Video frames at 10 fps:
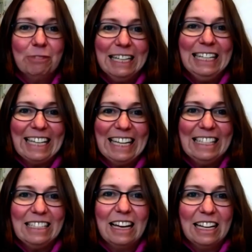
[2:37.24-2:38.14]
really
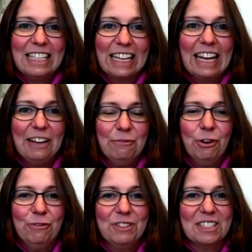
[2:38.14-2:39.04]
keen to get
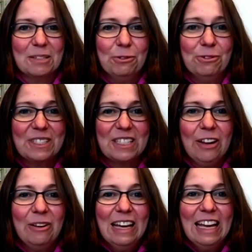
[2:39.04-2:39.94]
involved and support.
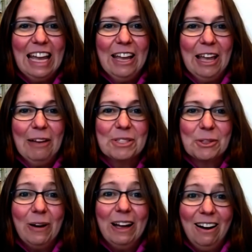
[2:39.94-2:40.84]
So it was
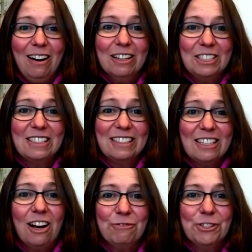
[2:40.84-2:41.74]
quite a hard and
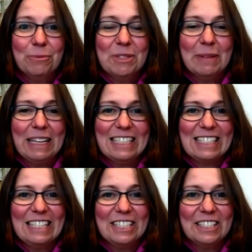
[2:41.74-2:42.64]
tough job to make the
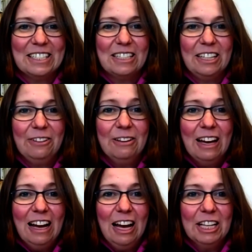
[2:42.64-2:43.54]
decision to
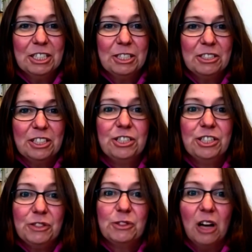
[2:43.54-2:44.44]

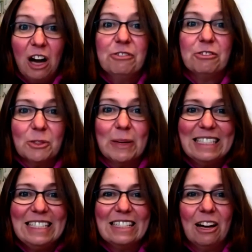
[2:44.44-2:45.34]
choose
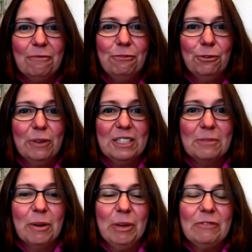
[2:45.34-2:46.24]
120 to come forward,
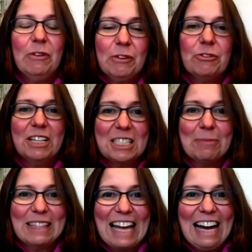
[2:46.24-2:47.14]
but we tried to
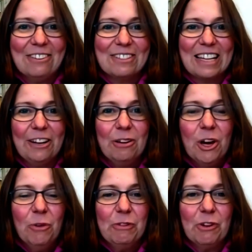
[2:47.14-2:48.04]
spread that out. So
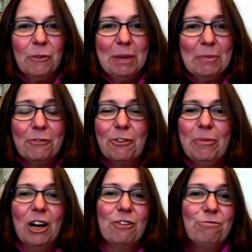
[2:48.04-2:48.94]
we've got people
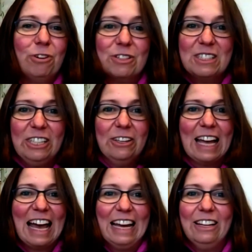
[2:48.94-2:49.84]
from across the
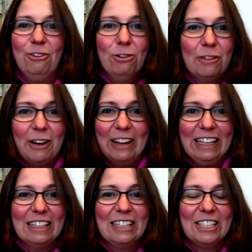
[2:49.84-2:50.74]
UK, all of our
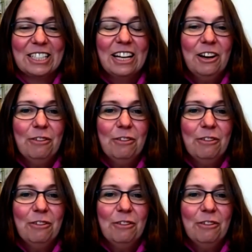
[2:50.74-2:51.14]
English